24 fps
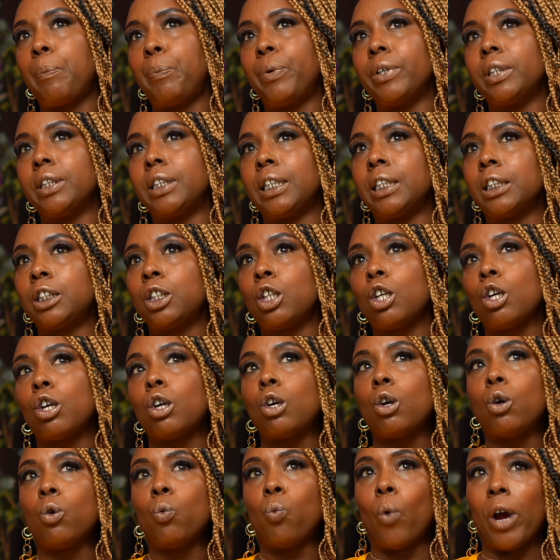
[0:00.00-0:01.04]
happened is
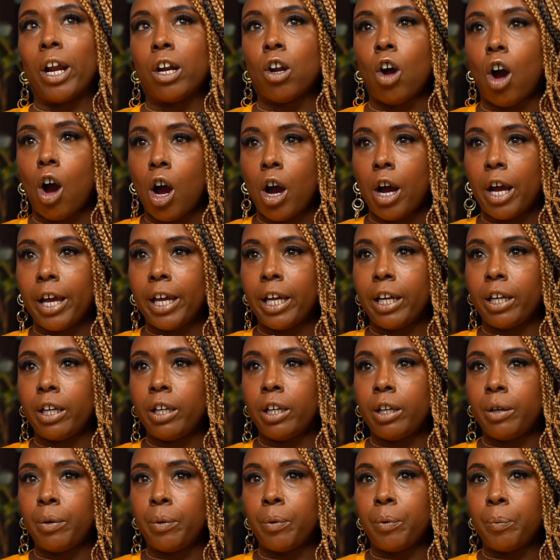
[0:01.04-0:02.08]
when
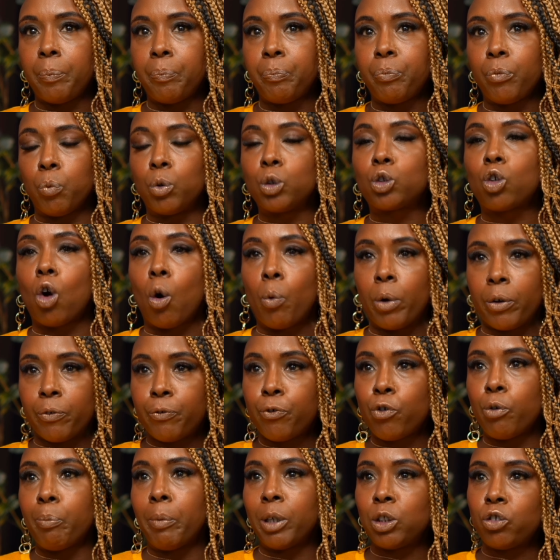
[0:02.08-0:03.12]
I was going
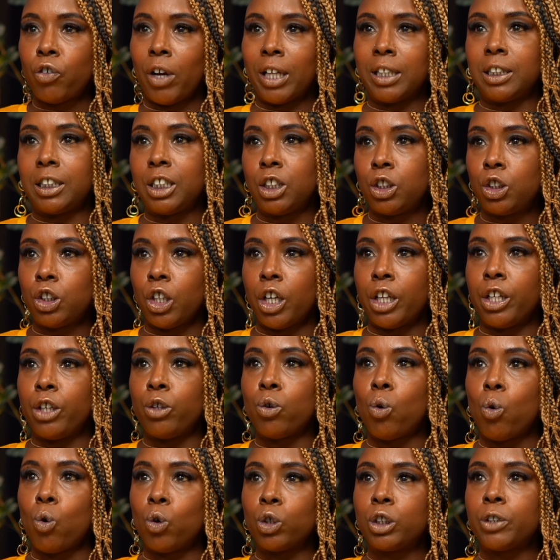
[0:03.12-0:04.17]
through my transition,
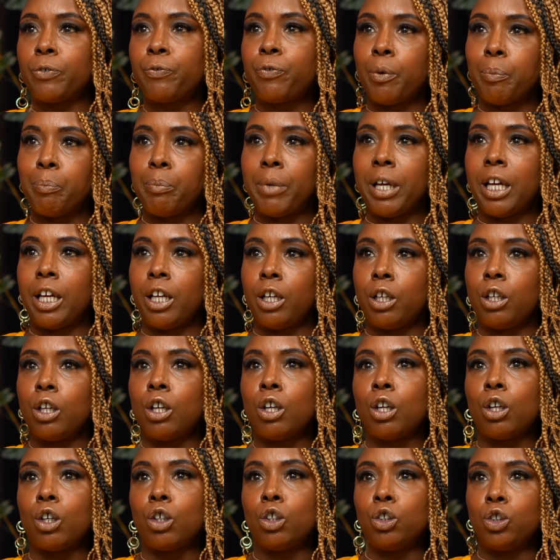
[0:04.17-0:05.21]
in yeah. order for me
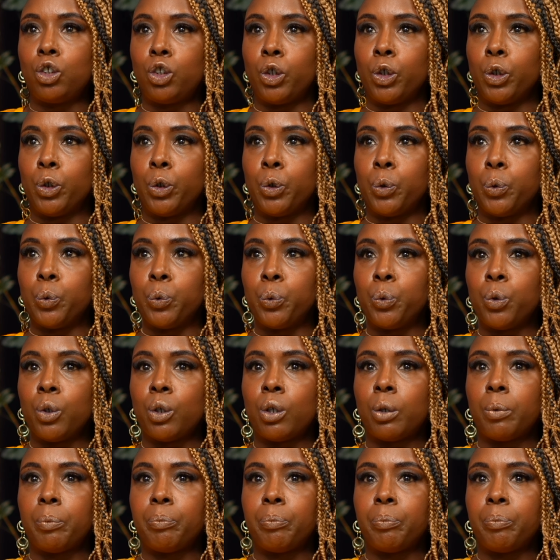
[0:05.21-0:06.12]
to